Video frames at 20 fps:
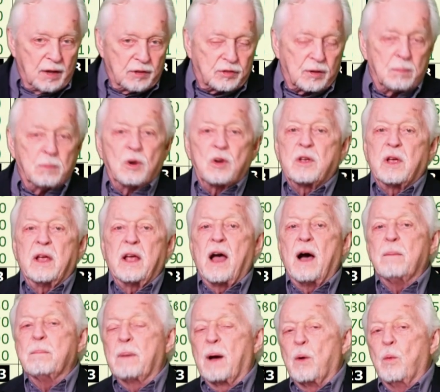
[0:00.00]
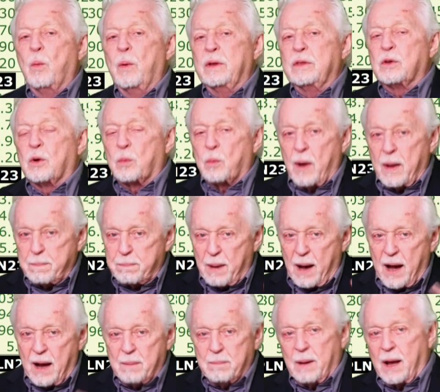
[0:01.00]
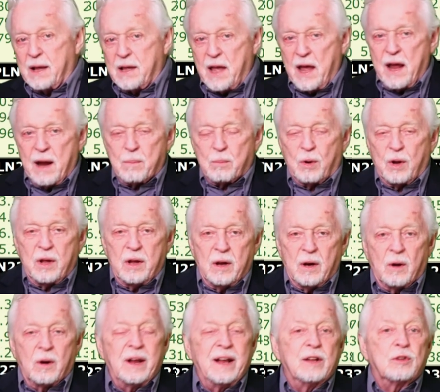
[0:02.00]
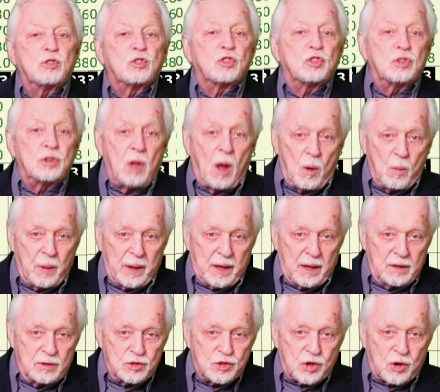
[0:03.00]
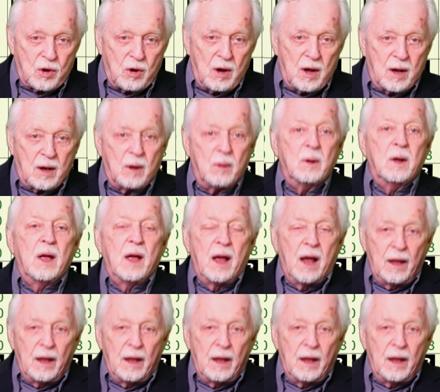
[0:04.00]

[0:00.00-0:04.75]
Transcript: As I'm looking out my window right behind my camera here, it's snowing in Chicago,